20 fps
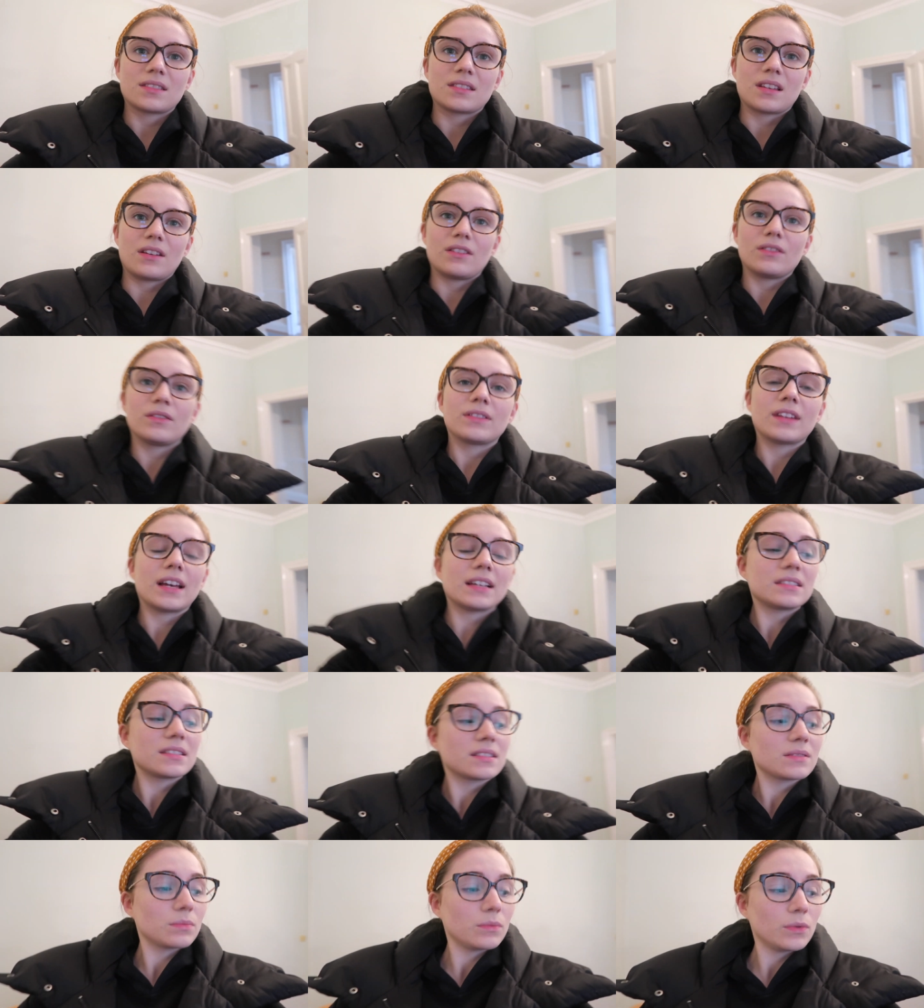so
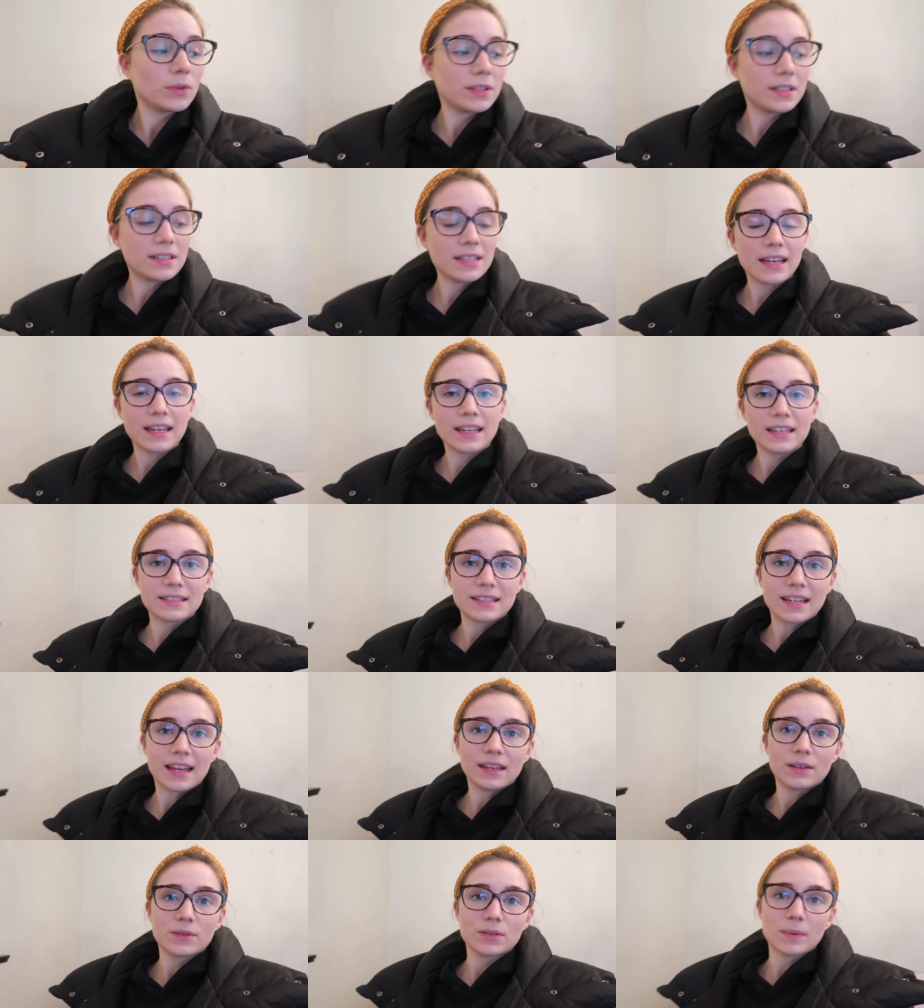that's what the day
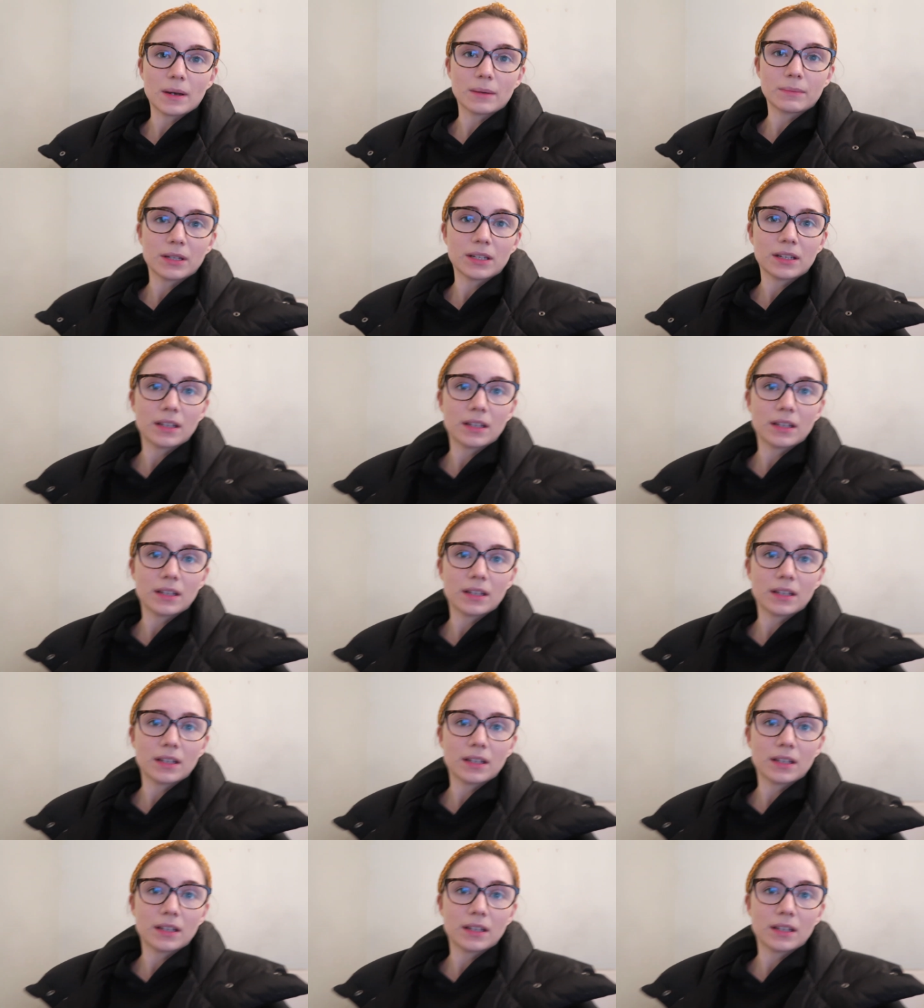entails, but I'm